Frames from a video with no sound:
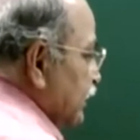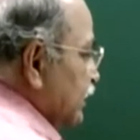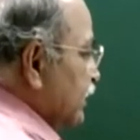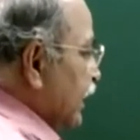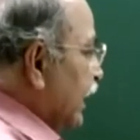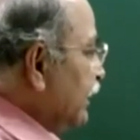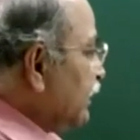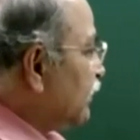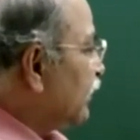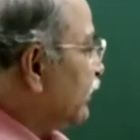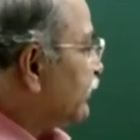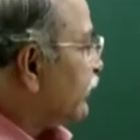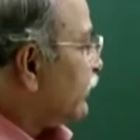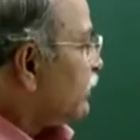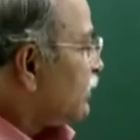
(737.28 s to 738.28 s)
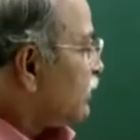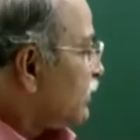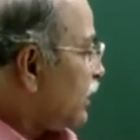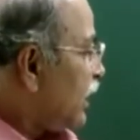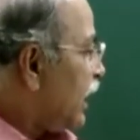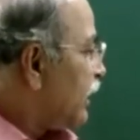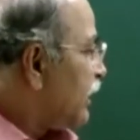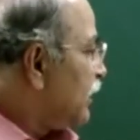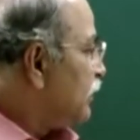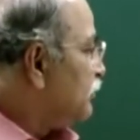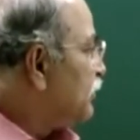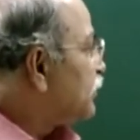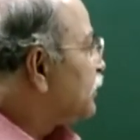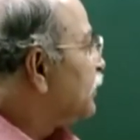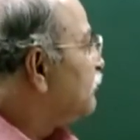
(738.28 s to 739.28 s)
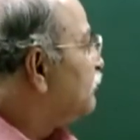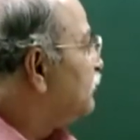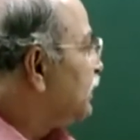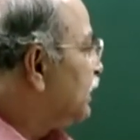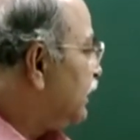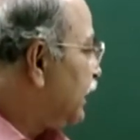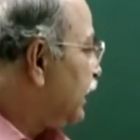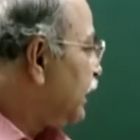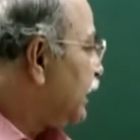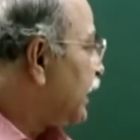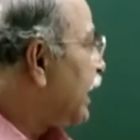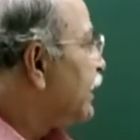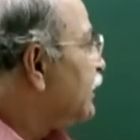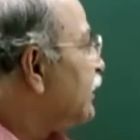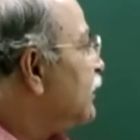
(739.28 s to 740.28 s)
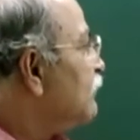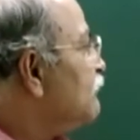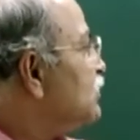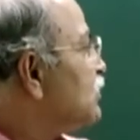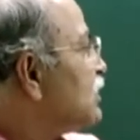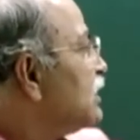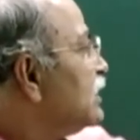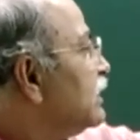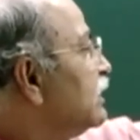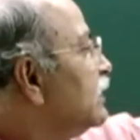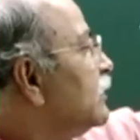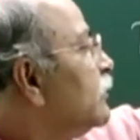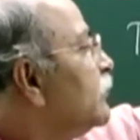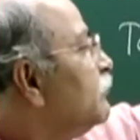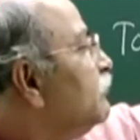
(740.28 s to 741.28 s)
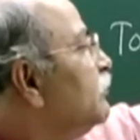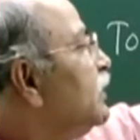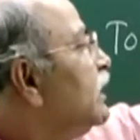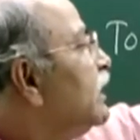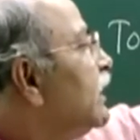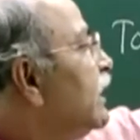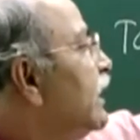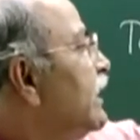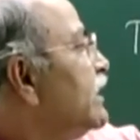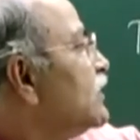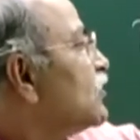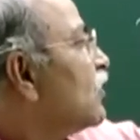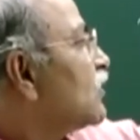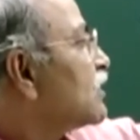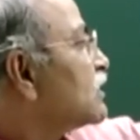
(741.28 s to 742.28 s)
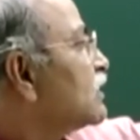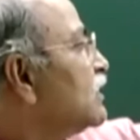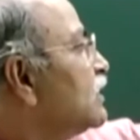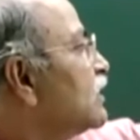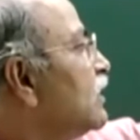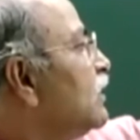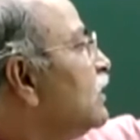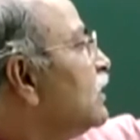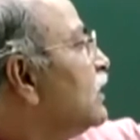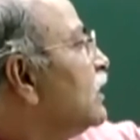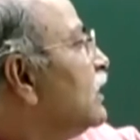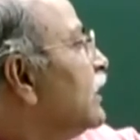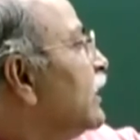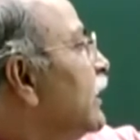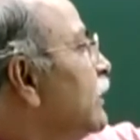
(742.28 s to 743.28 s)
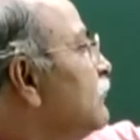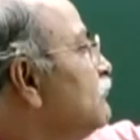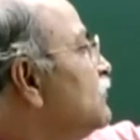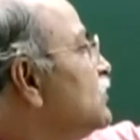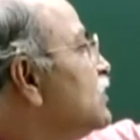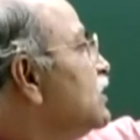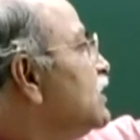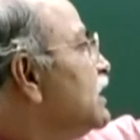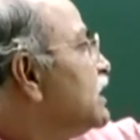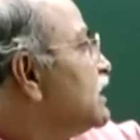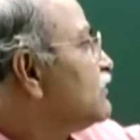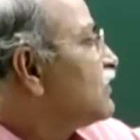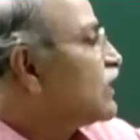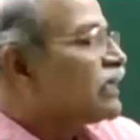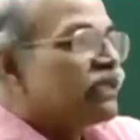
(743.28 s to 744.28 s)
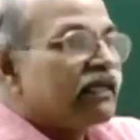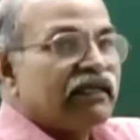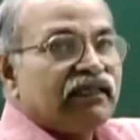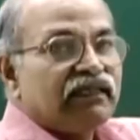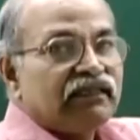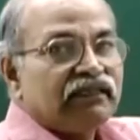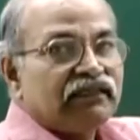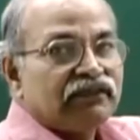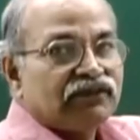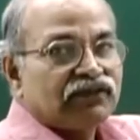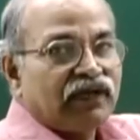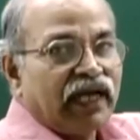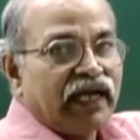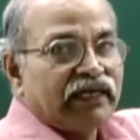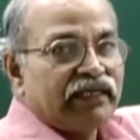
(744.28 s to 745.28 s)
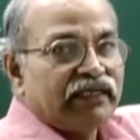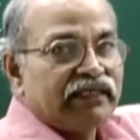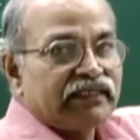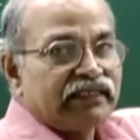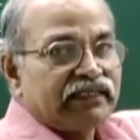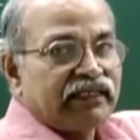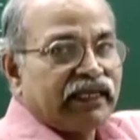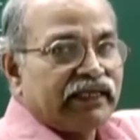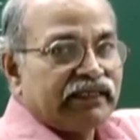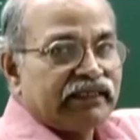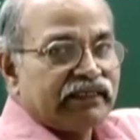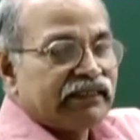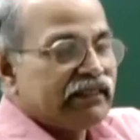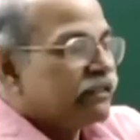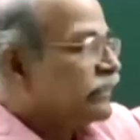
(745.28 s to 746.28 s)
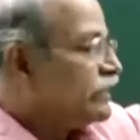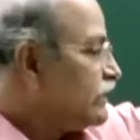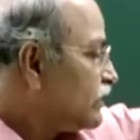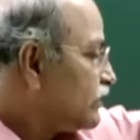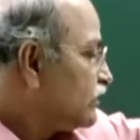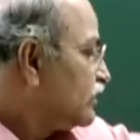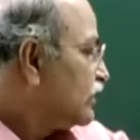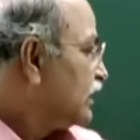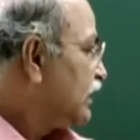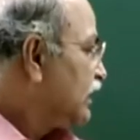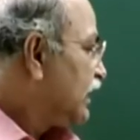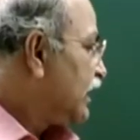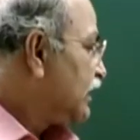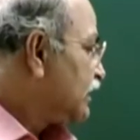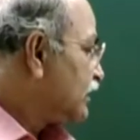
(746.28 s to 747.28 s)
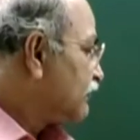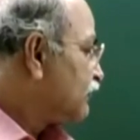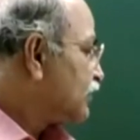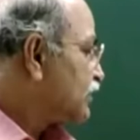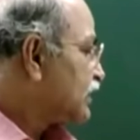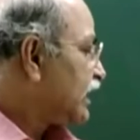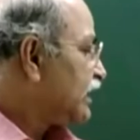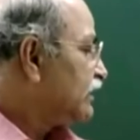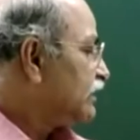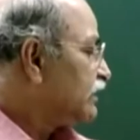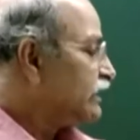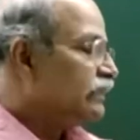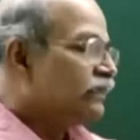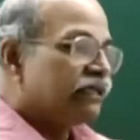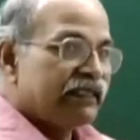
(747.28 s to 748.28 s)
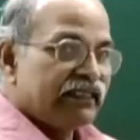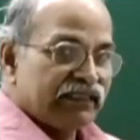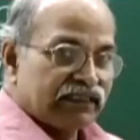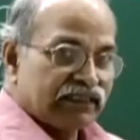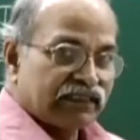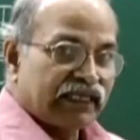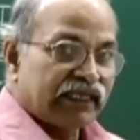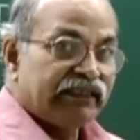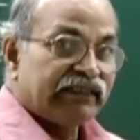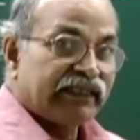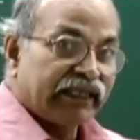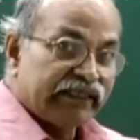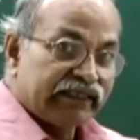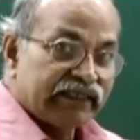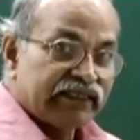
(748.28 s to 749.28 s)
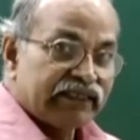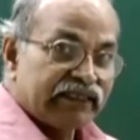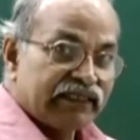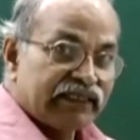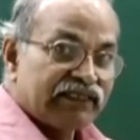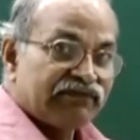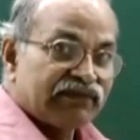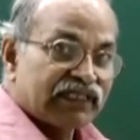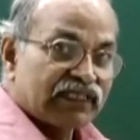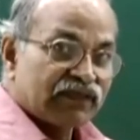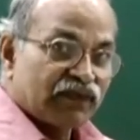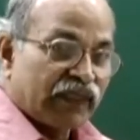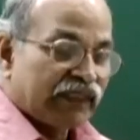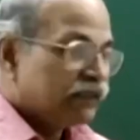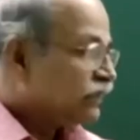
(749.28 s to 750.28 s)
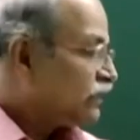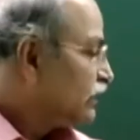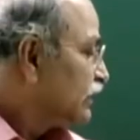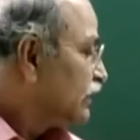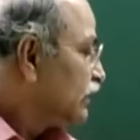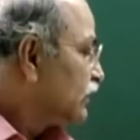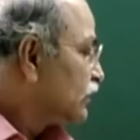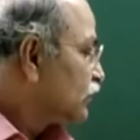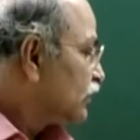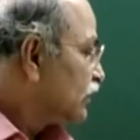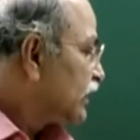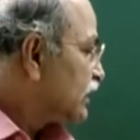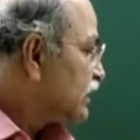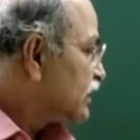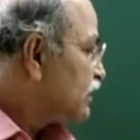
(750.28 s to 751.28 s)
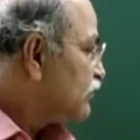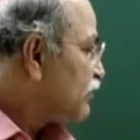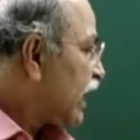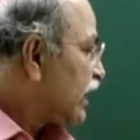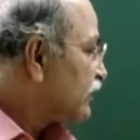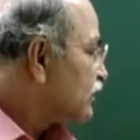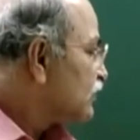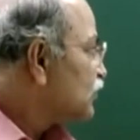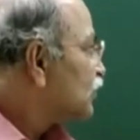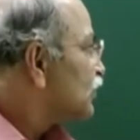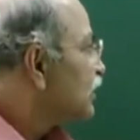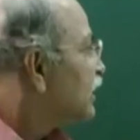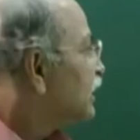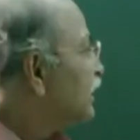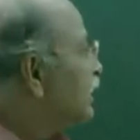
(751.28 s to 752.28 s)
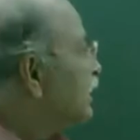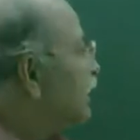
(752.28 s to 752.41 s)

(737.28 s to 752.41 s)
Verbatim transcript: then sine theta angle between BA and mg, BA is horizontal mg is vertical, so angle is 90 degrees and therefore sine theta is sine 90 degrees which is 1. So, this is the magnitude.